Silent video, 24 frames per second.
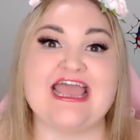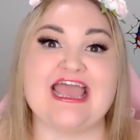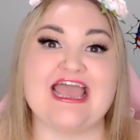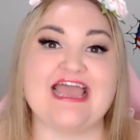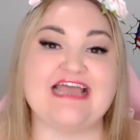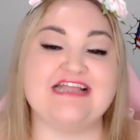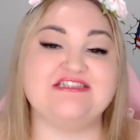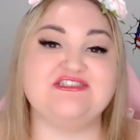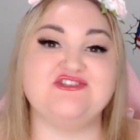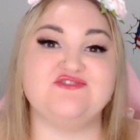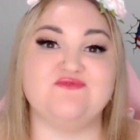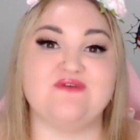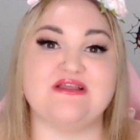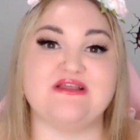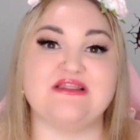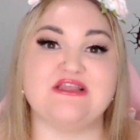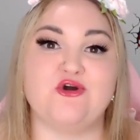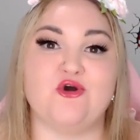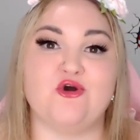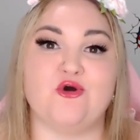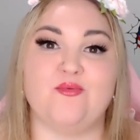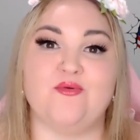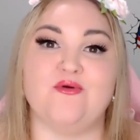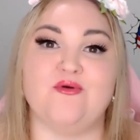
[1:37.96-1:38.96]
and to run the
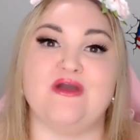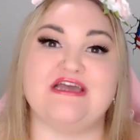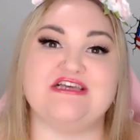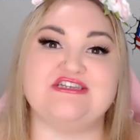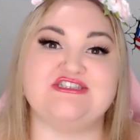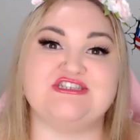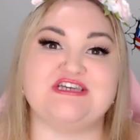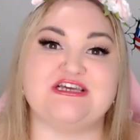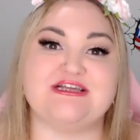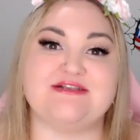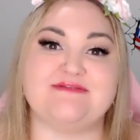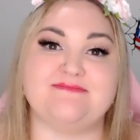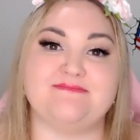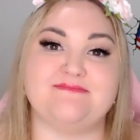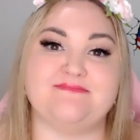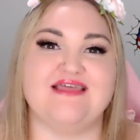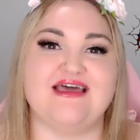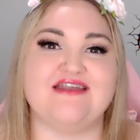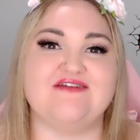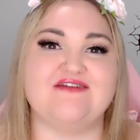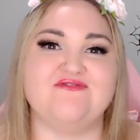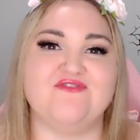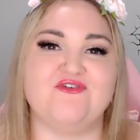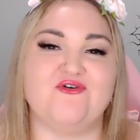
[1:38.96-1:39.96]
corporation.
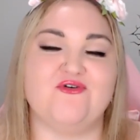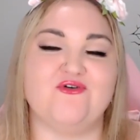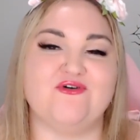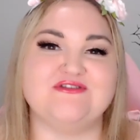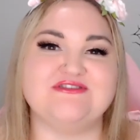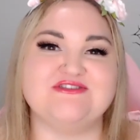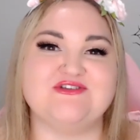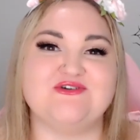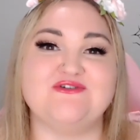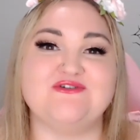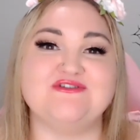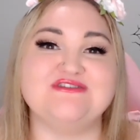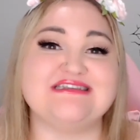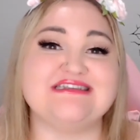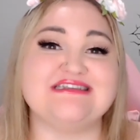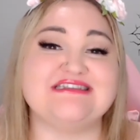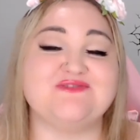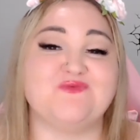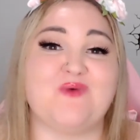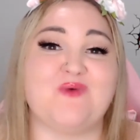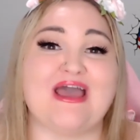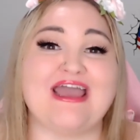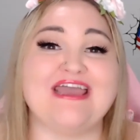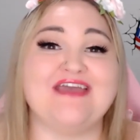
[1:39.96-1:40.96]
That, of course, causes
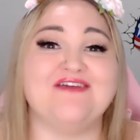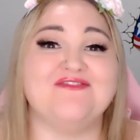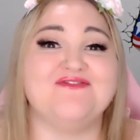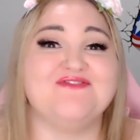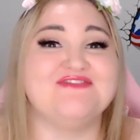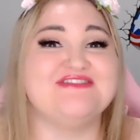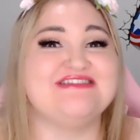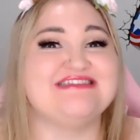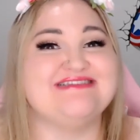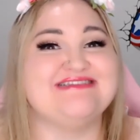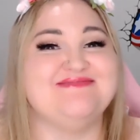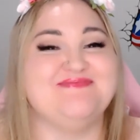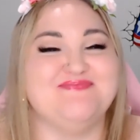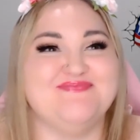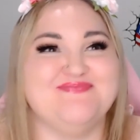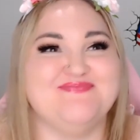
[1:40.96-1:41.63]
waves